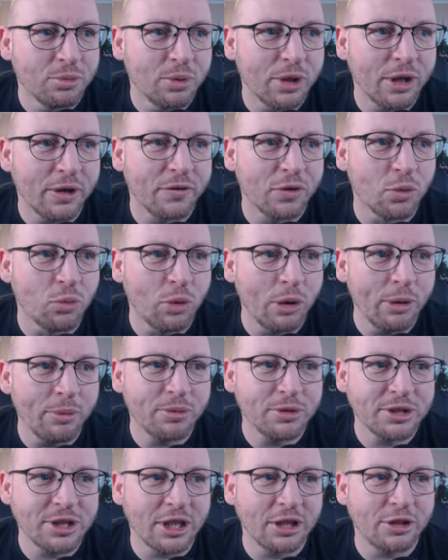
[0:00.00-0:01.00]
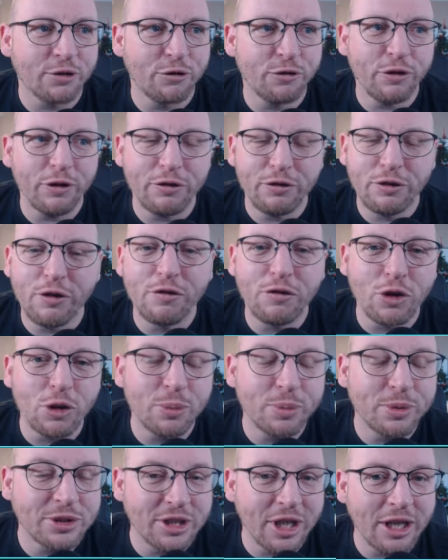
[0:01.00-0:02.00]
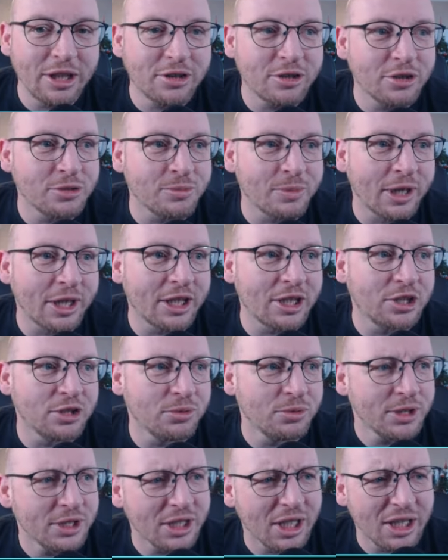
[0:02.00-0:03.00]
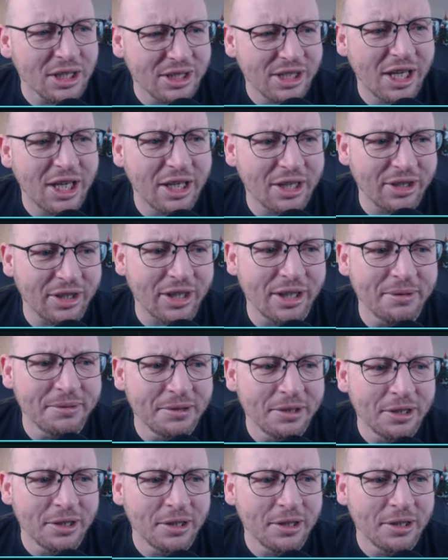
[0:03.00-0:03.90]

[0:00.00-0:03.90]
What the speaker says: We have a win percentage of 54% as manager, which I'll take that.